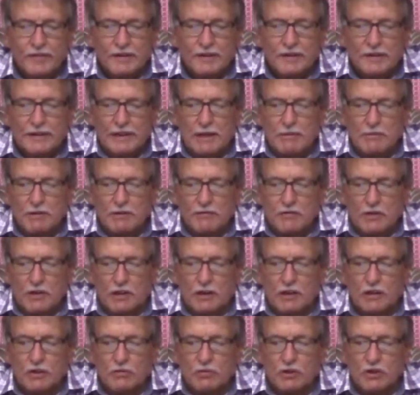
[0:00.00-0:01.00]
The name of
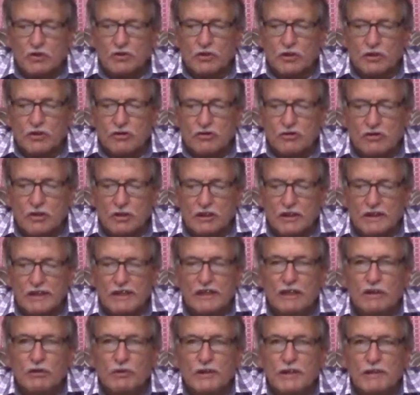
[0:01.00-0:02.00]
God was originally
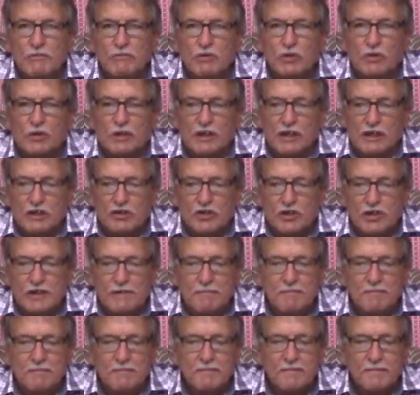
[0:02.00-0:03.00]
Elohim or
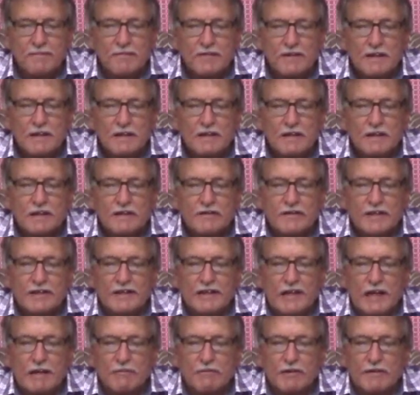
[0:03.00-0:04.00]
HaShem. The
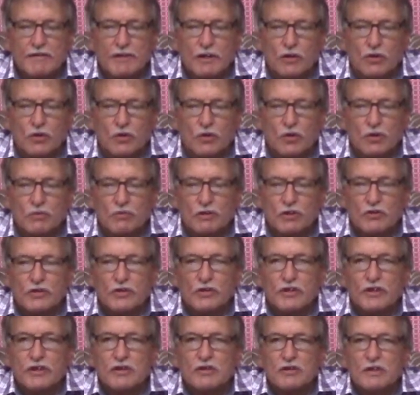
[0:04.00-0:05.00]
name of the Lord was
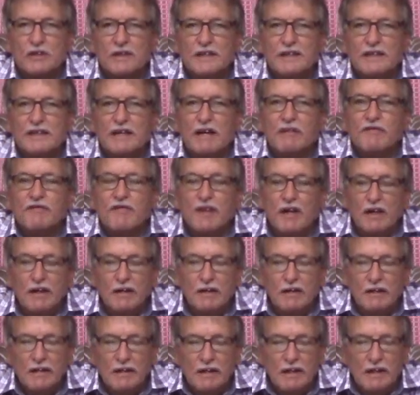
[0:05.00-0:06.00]
originally Yafa.
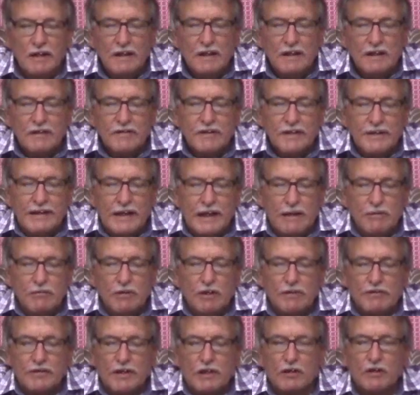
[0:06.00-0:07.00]
The name
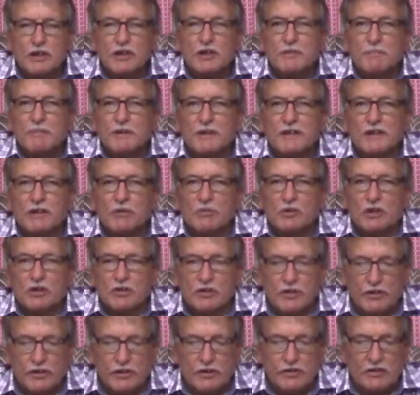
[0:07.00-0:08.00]
of the Holy Spirit
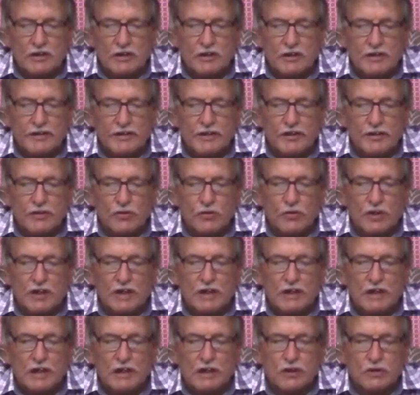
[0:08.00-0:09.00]
was originally the
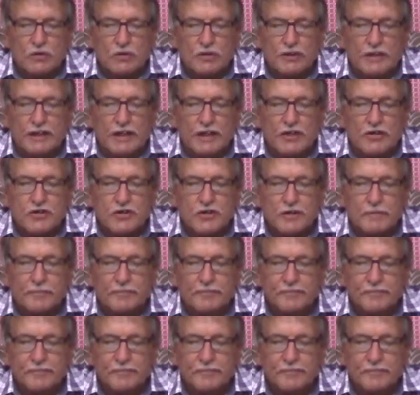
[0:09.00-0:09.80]
Ruach HaKodesh.